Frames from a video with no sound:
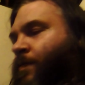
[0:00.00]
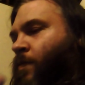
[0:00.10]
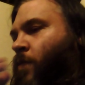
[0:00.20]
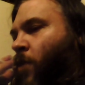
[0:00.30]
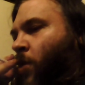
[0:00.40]

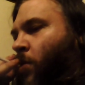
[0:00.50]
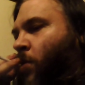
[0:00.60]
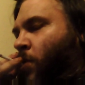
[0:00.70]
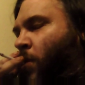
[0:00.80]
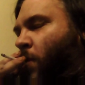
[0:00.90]

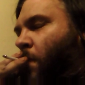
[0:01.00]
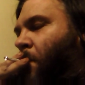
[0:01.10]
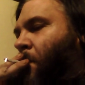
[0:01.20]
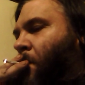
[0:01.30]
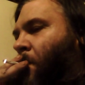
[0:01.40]

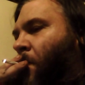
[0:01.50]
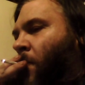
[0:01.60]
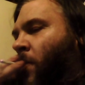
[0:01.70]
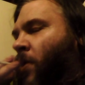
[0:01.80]
[no speech]